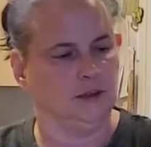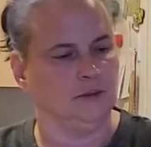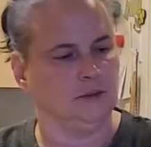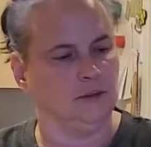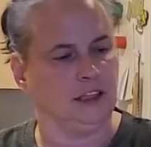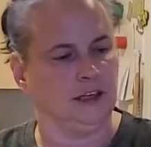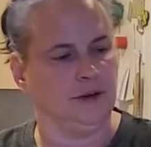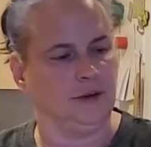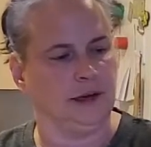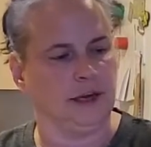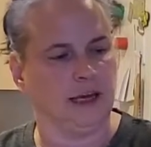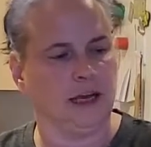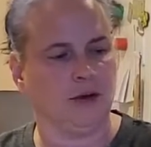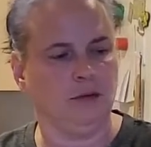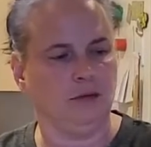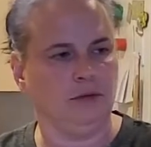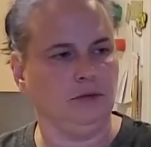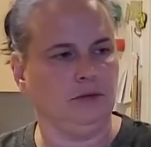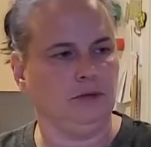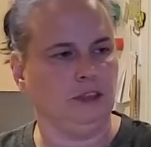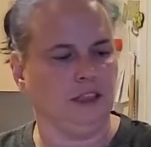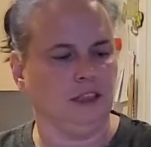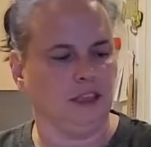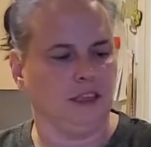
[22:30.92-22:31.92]
there we go.
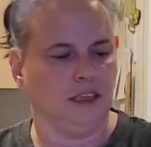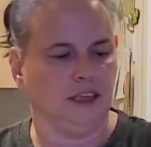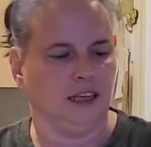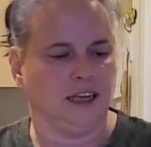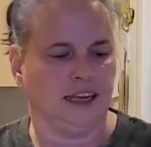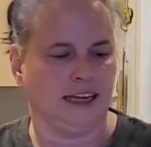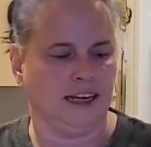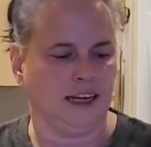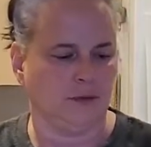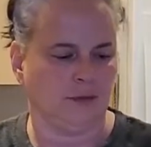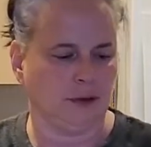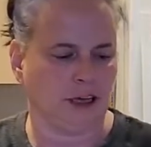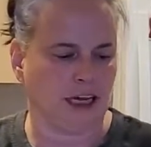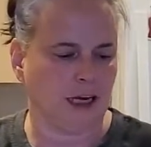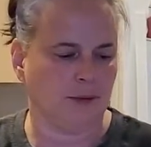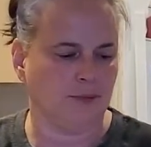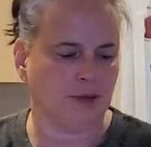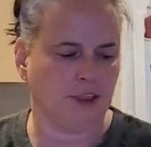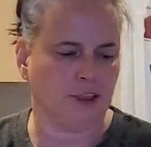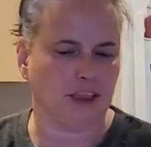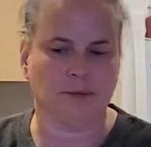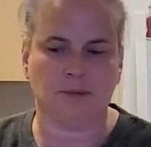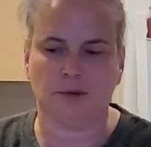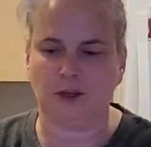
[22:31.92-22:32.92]
And we got to
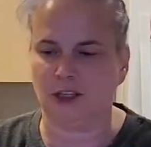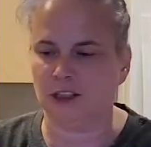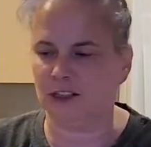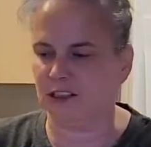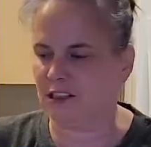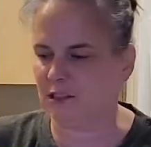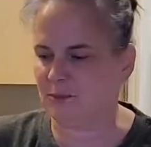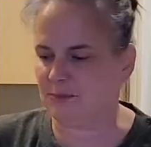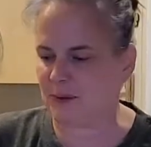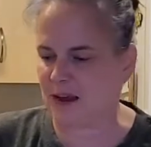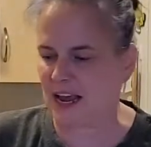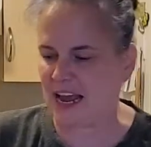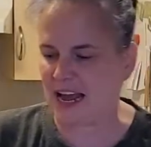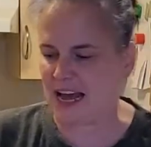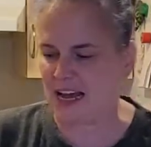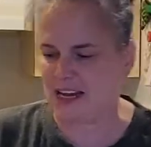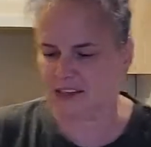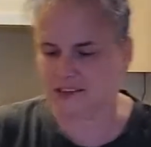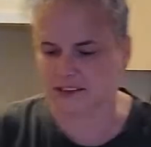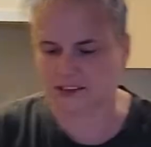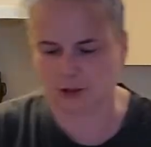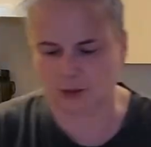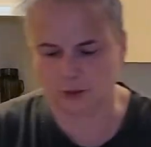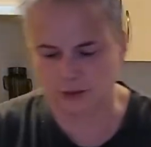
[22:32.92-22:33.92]
put the puddings back.
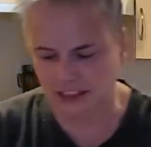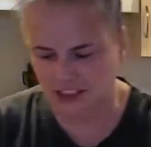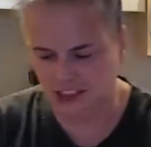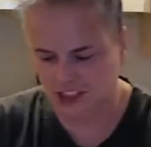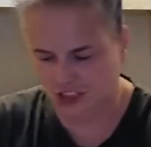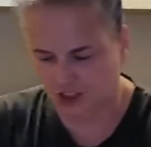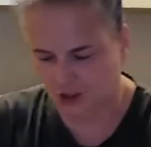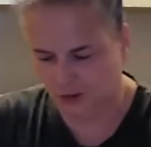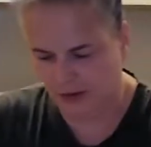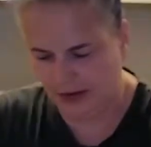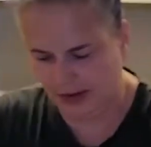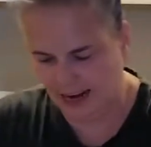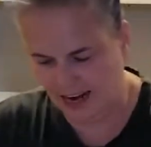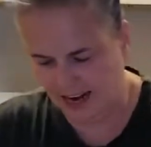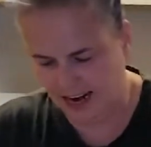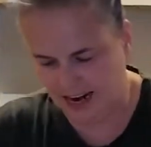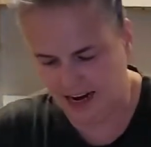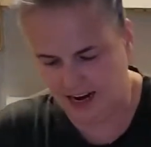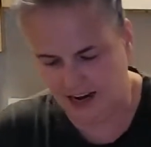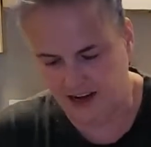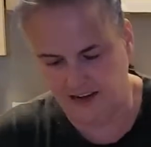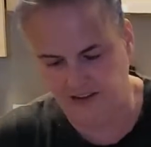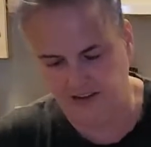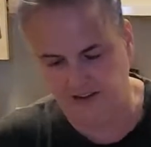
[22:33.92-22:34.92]
So we do
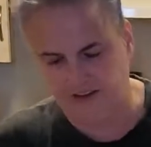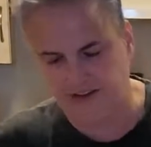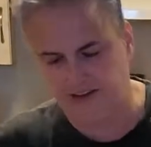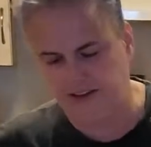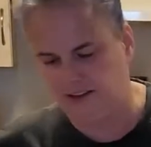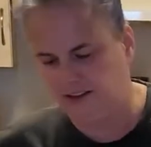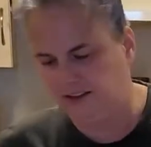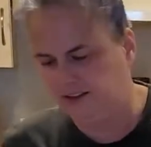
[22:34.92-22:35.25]
have,